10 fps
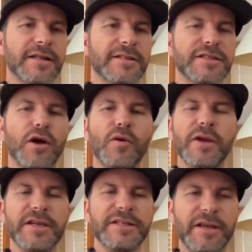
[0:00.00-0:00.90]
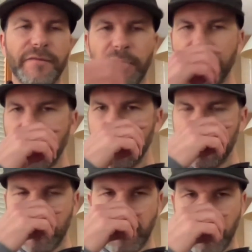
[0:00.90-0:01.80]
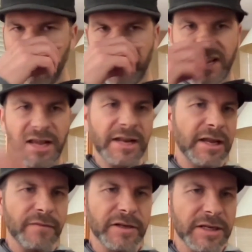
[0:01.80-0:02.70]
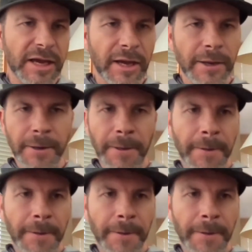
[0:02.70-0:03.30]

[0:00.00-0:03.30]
like it's so easy for me to go out on any given day